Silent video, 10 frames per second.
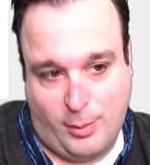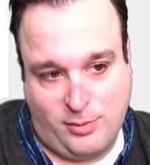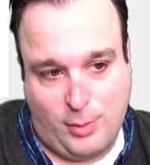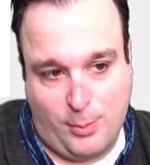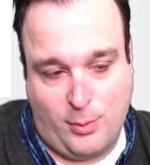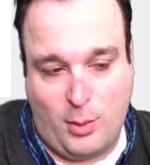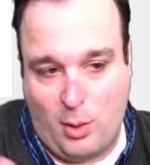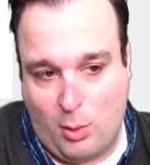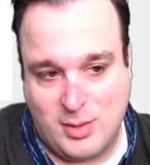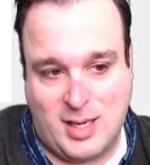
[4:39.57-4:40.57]
Flip
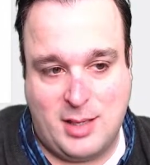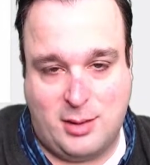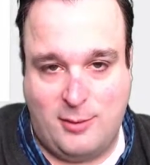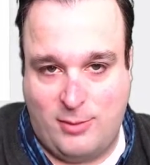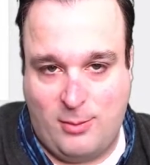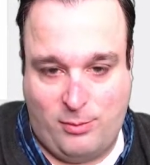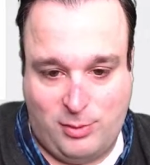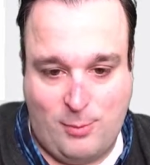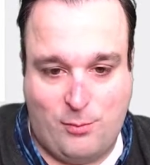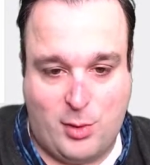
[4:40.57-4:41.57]
horizontally, flip
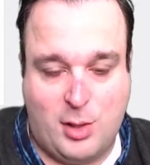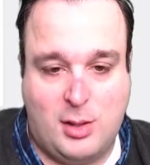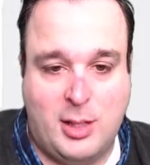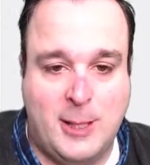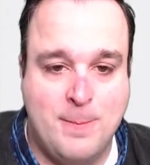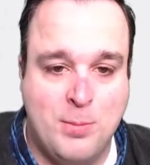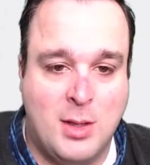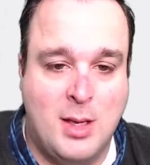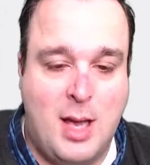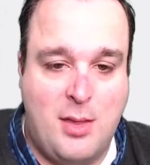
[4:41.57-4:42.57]
vertically.
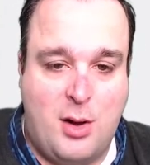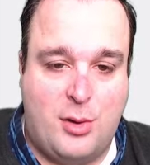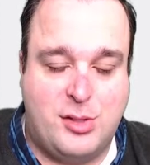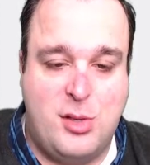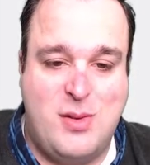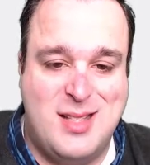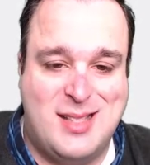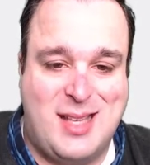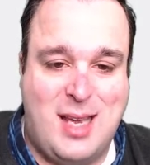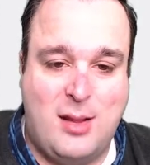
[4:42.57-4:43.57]
And then also you can
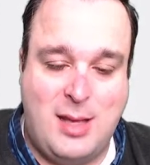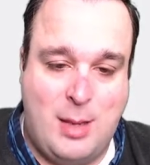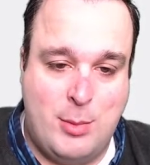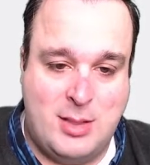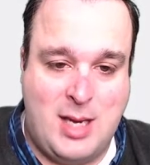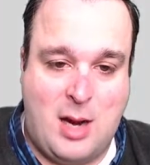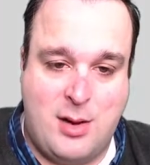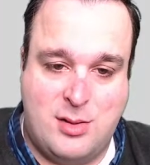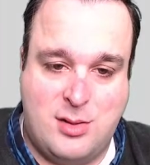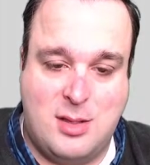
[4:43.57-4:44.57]
scale the image down.
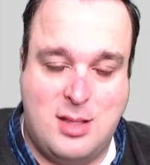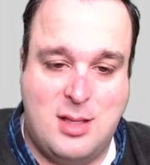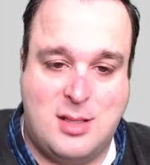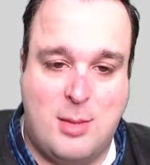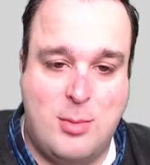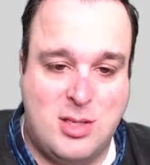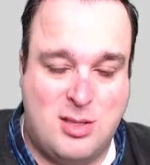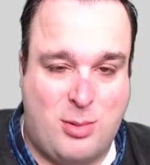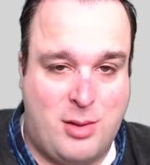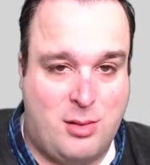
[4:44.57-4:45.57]
As you can see, this image is
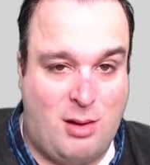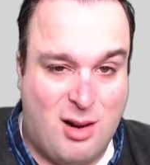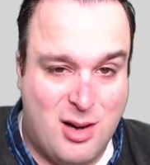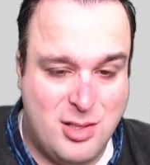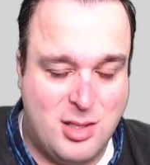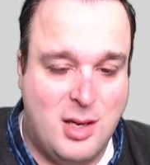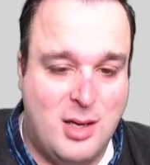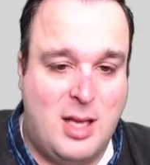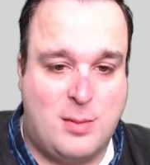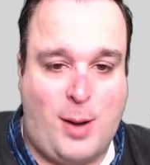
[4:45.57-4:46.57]
rather large.
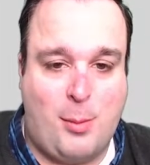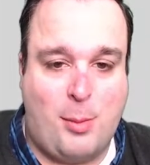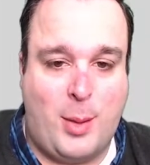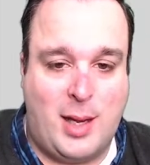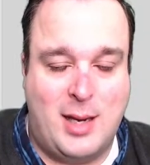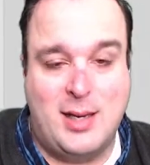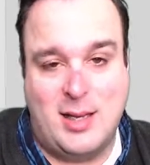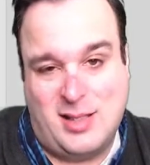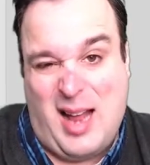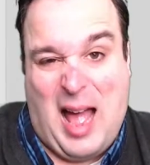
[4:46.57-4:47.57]
It's probably
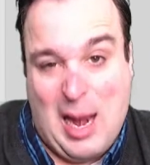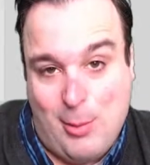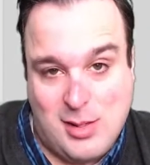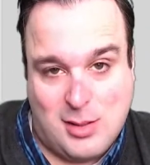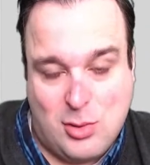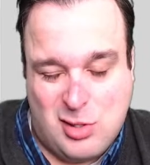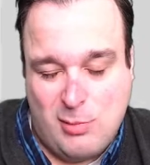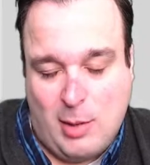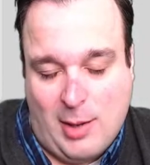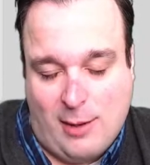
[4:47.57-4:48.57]
it's in high resolution,
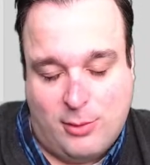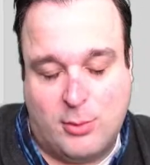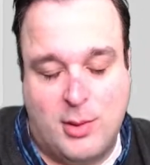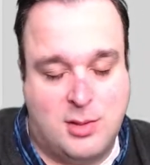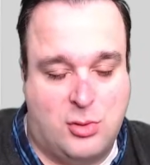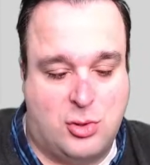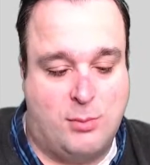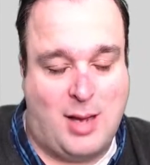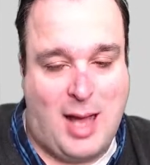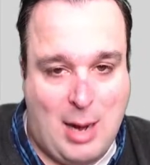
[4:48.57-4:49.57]
maybe not full resolution,
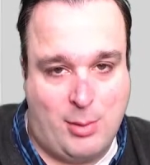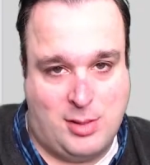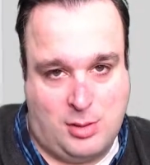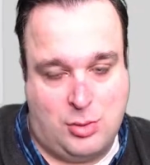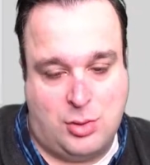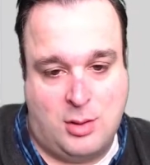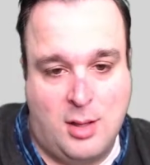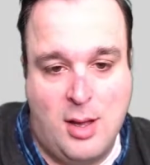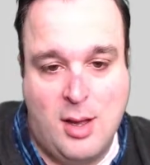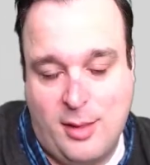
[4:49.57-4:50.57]
but high resolution.
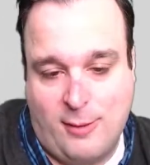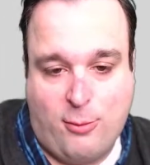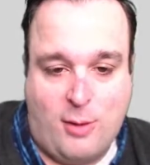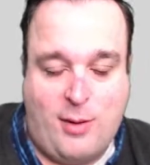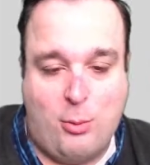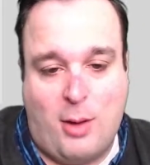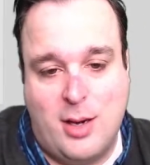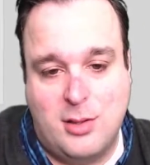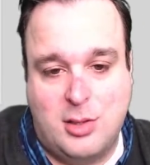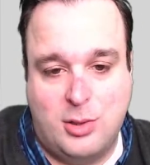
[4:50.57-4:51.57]
Therefore, if I
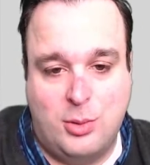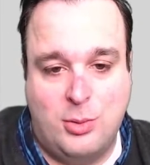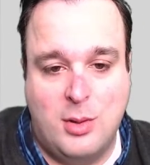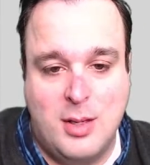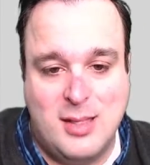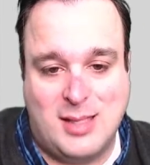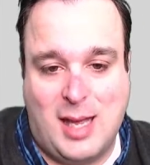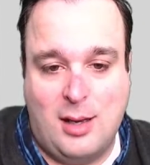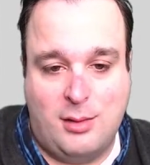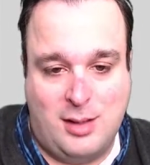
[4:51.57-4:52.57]
wanted to
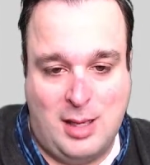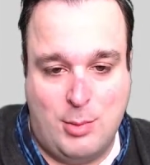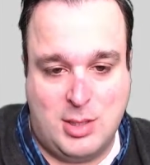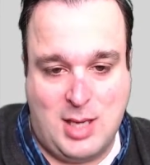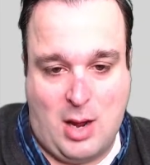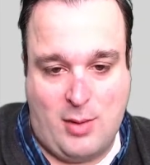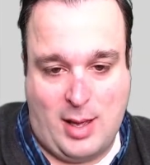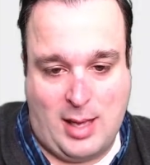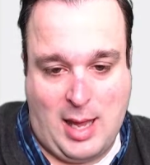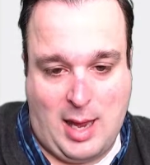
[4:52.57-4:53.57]
scale the image down, I
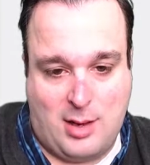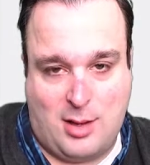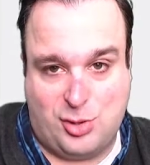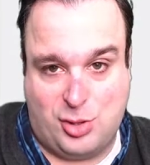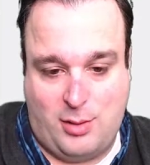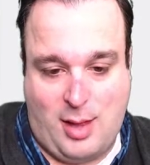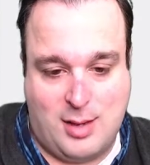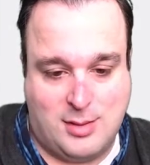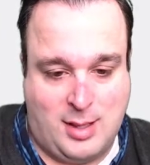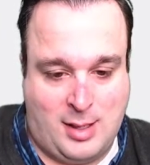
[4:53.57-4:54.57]
can, and I'll show you that in
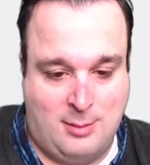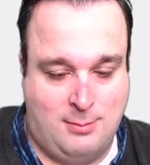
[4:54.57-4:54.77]
a second.